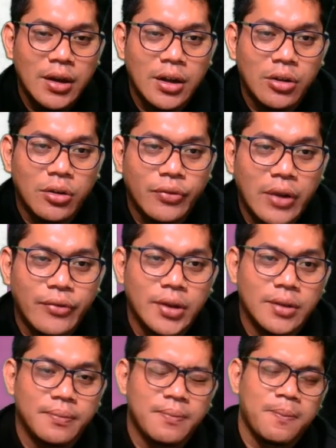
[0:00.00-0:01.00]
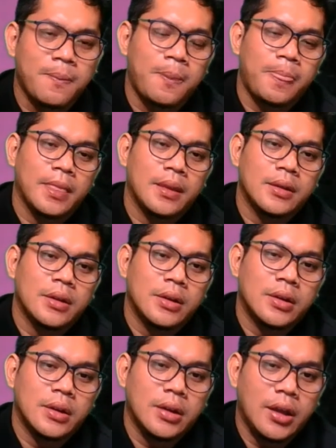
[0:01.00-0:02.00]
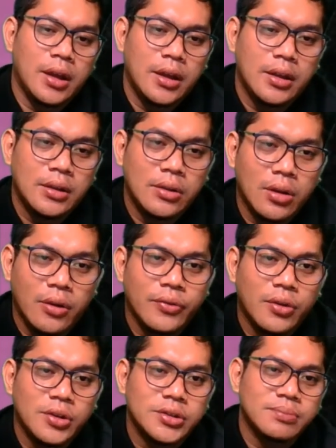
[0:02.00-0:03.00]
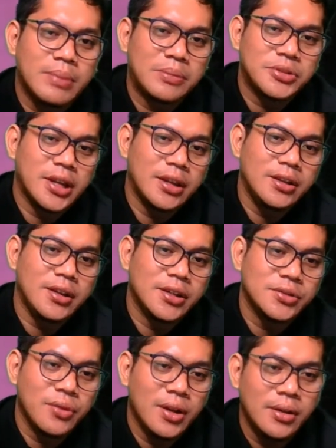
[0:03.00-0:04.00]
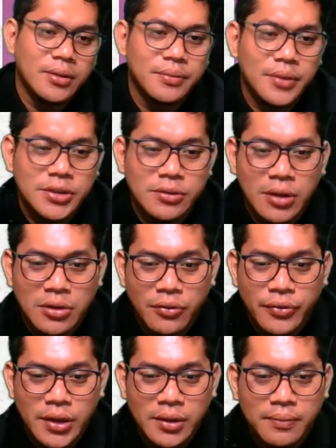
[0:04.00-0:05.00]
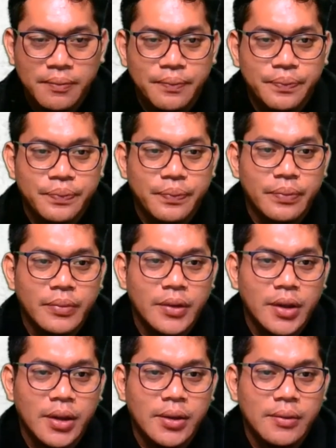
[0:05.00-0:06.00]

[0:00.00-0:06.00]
lot of effort. And of course, map scanning as well is one of it. Okay,